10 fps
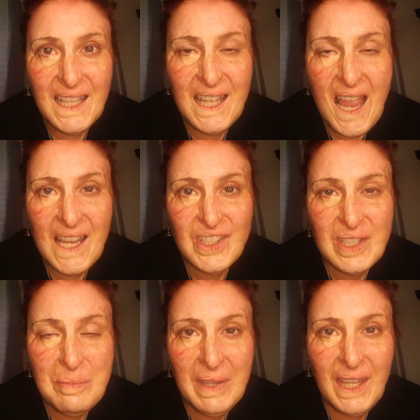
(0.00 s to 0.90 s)
it
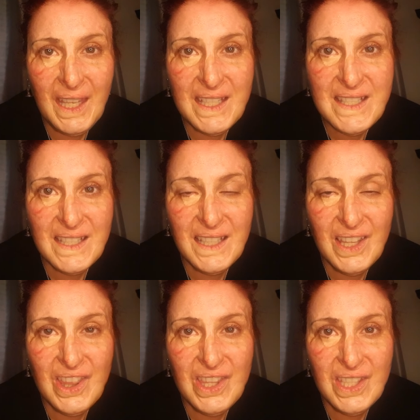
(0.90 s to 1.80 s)
actually makes
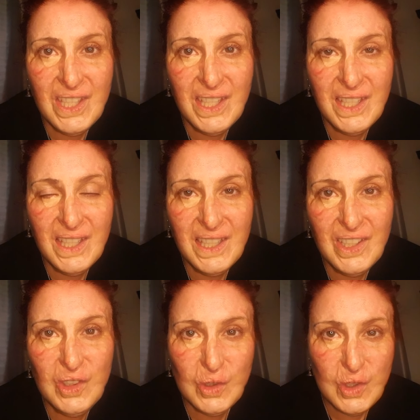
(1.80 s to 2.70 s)
your